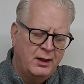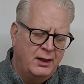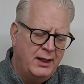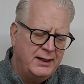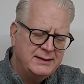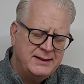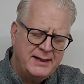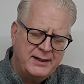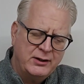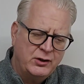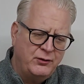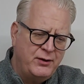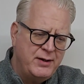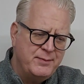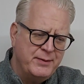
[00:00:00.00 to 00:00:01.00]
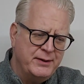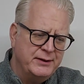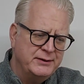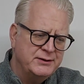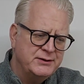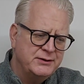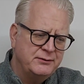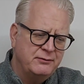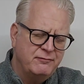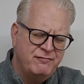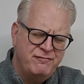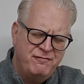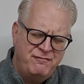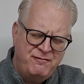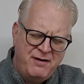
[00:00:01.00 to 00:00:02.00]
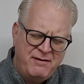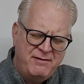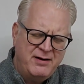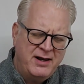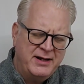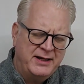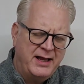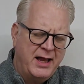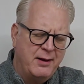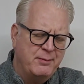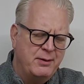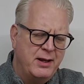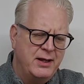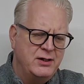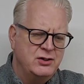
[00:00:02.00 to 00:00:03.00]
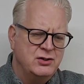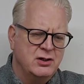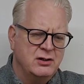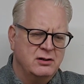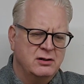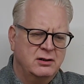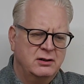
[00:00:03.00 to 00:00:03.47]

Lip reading: Like I said, that creaminess, very light carbonation,